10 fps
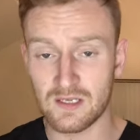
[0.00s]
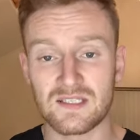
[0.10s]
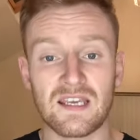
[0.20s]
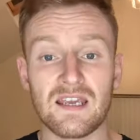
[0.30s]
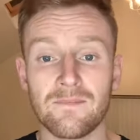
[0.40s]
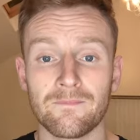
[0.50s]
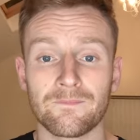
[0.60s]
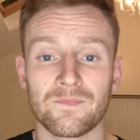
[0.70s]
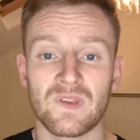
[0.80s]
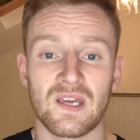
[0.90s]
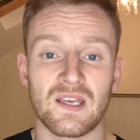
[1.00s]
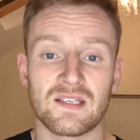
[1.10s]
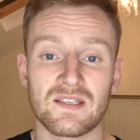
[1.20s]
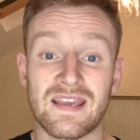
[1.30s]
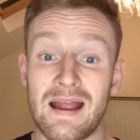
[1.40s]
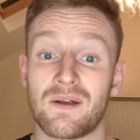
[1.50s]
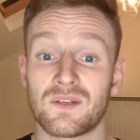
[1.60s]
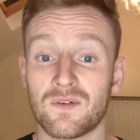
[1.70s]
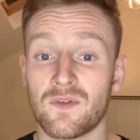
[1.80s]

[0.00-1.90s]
C is the character